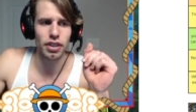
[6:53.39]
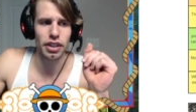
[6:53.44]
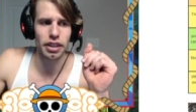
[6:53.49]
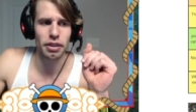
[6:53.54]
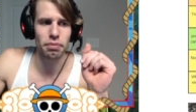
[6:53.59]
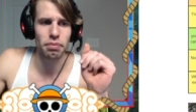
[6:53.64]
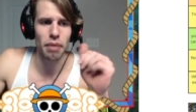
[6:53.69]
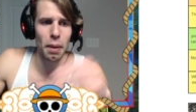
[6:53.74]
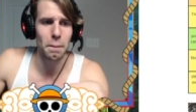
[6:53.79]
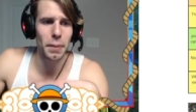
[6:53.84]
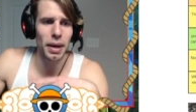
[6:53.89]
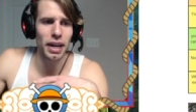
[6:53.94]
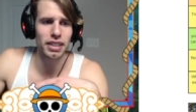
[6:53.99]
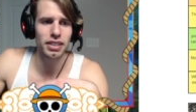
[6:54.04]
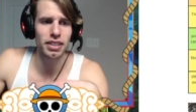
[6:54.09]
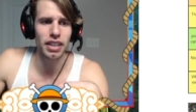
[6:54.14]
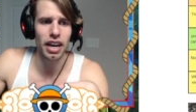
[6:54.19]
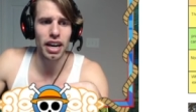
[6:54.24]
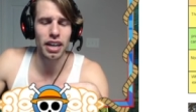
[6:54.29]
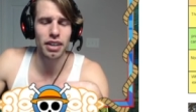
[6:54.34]
Like, my
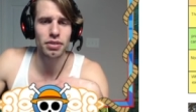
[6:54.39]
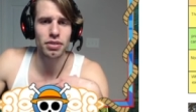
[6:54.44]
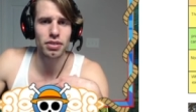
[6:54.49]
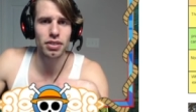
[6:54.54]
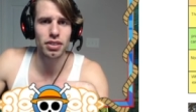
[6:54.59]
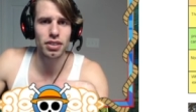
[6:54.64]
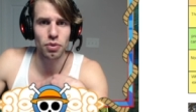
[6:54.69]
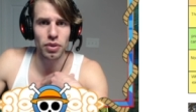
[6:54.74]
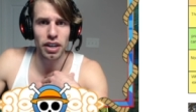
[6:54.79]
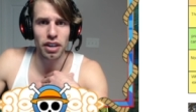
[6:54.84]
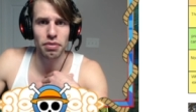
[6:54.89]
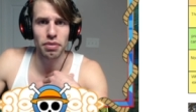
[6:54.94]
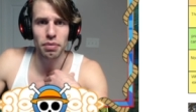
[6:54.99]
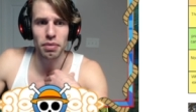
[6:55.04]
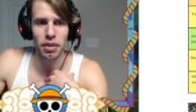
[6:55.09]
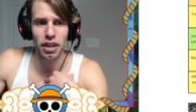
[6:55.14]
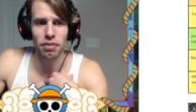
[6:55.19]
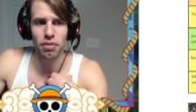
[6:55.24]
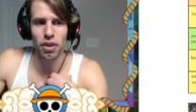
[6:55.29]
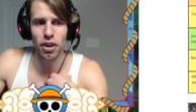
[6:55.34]
best times when I've been
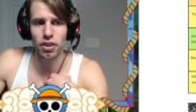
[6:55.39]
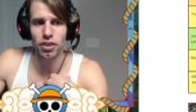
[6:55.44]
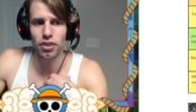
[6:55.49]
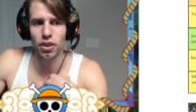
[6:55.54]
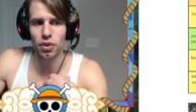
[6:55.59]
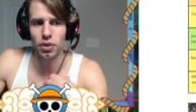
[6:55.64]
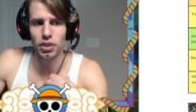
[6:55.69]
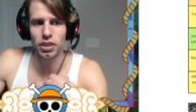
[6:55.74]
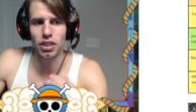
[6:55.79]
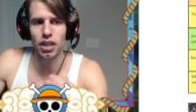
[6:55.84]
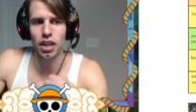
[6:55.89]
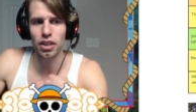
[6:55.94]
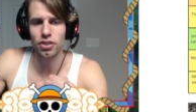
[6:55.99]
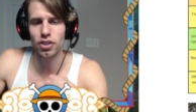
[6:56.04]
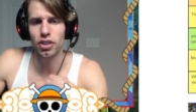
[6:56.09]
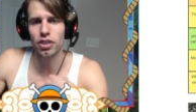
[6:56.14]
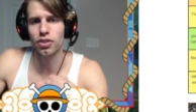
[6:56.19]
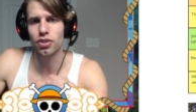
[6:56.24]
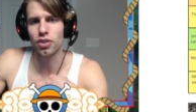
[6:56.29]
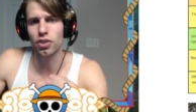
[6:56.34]
playing Marco was on
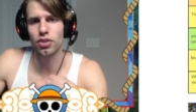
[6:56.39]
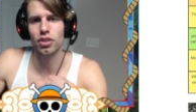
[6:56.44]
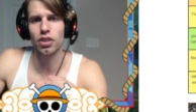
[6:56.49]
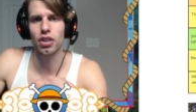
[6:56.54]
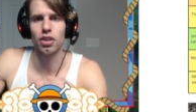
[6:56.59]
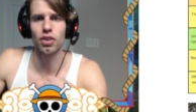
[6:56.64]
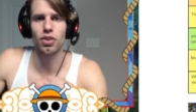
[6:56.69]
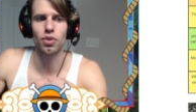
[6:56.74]
Dressrosa,